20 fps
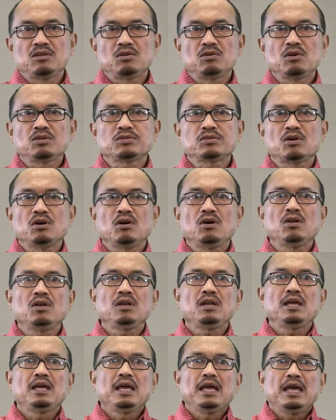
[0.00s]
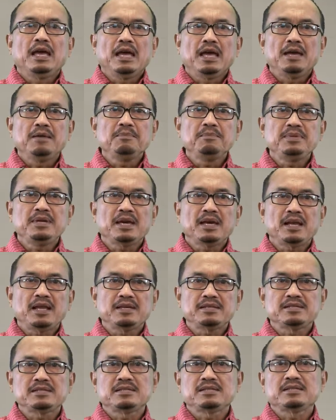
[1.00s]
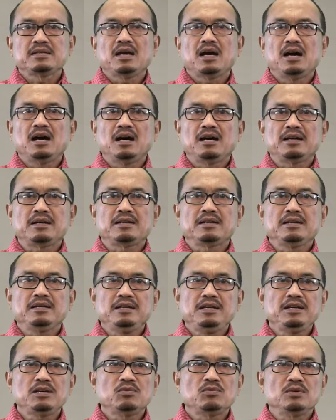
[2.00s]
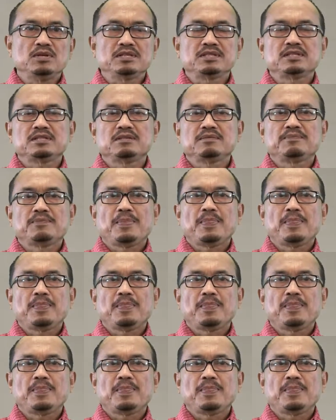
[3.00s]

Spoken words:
not all MBLS are equals,